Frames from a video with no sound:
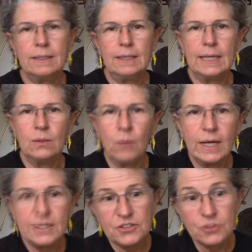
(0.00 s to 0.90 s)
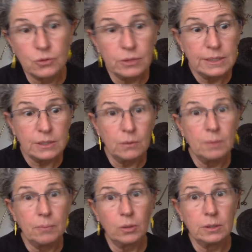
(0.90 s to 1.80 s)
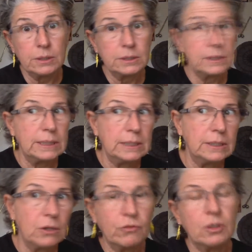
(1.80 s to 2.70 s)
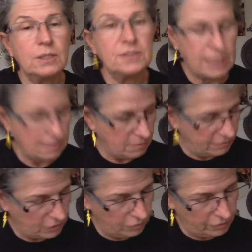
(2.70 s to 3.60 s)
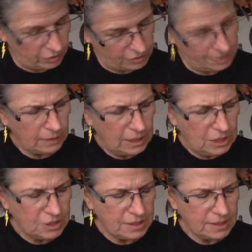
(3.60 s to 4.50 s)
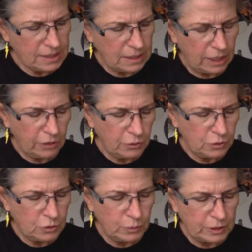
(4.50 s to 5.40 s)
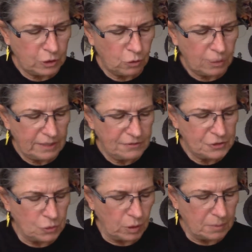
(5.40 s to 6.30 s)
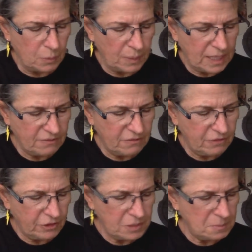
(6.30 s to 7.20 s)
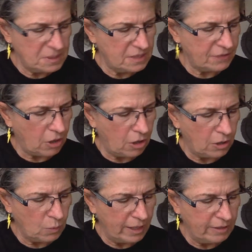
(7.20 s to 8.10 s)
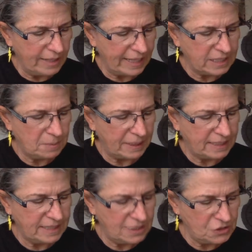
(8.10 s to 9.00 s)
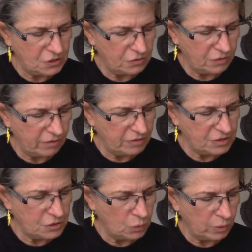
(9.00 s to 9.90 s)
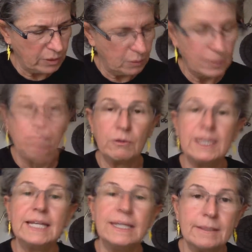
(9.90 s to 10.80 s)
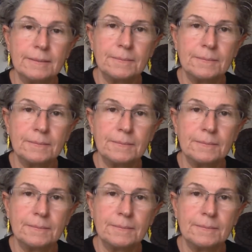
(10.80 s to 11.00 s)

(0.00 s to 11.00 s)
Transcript: and why is story so important in the overall scheme of the universe. She says, not only do we crave story, but we have very specific hardwired expectations for every story we read.